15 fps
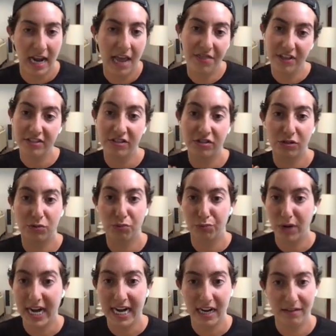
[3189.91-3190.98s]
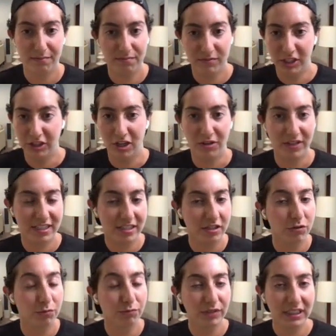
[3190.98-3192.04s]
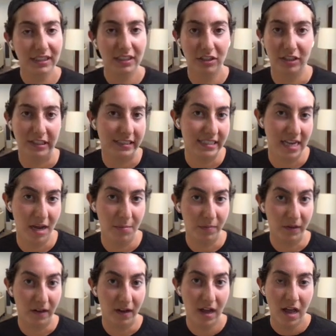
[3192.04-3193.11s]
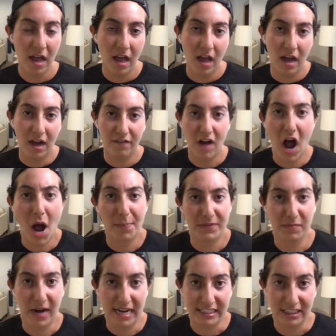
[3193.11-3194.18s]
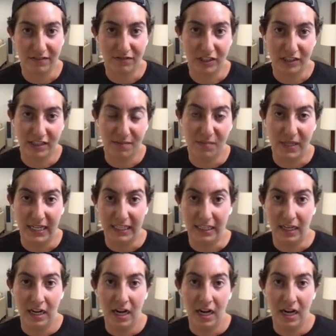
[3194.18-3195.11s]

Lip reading: And this is this is a really good example of optimizing for something